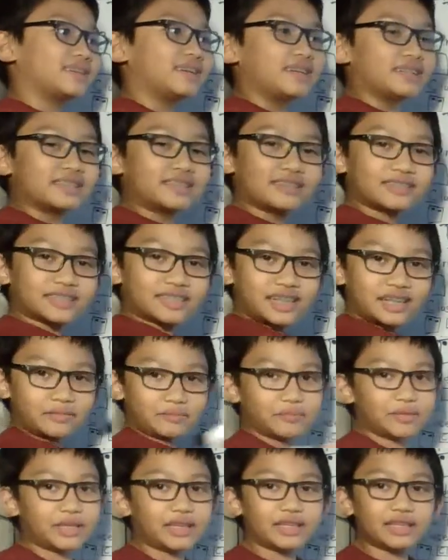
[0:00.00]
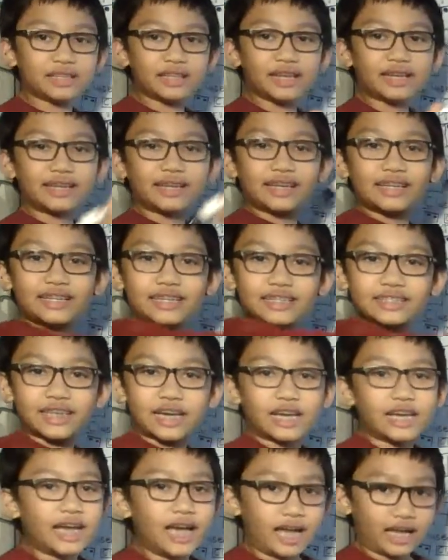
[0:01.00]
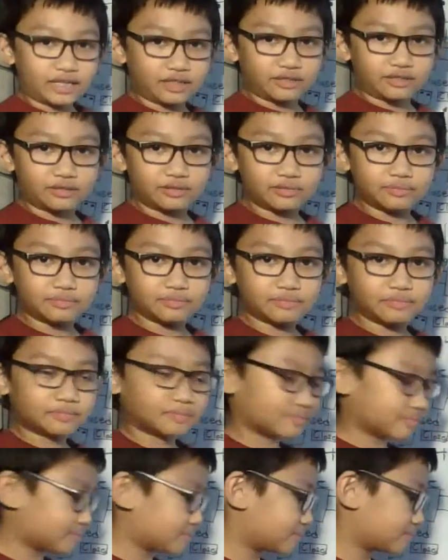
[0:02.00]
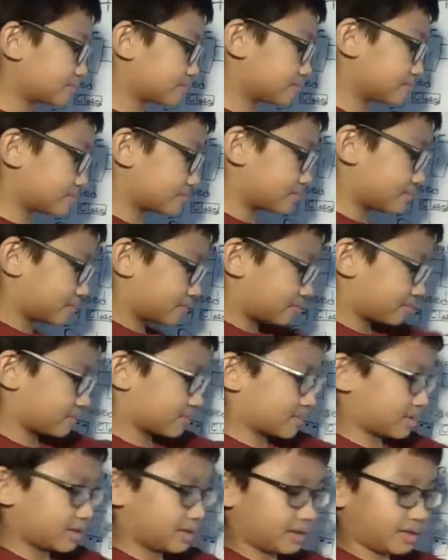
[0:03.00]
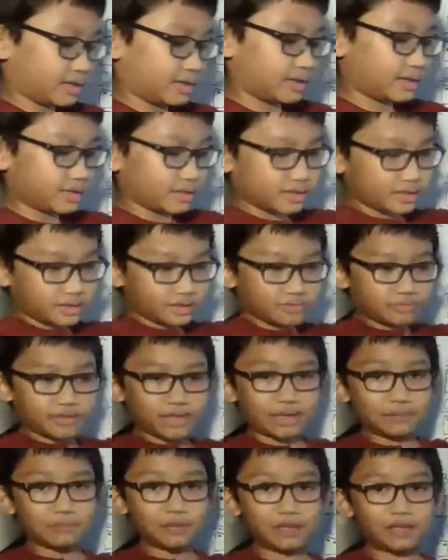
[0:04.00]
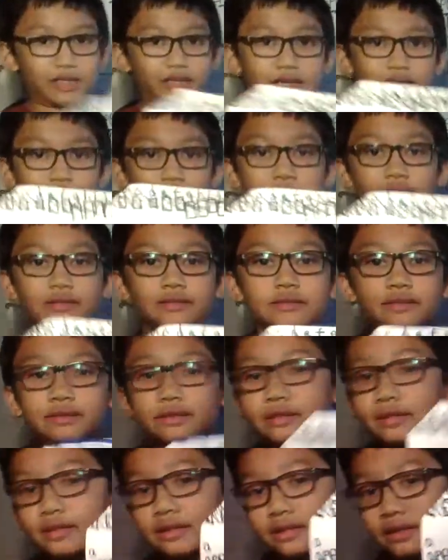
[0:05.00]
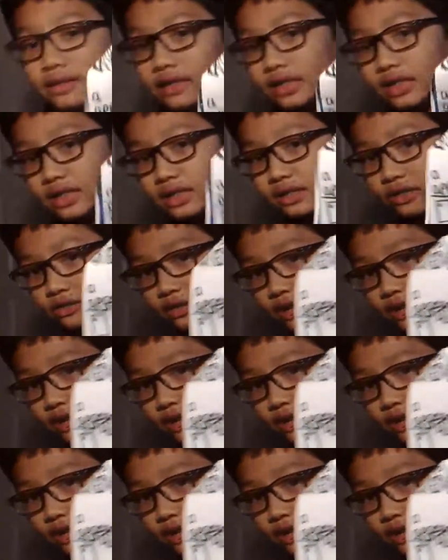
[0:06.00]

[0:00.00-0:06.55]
so it's going to be like in a diagonal. This is what I'm looking at. So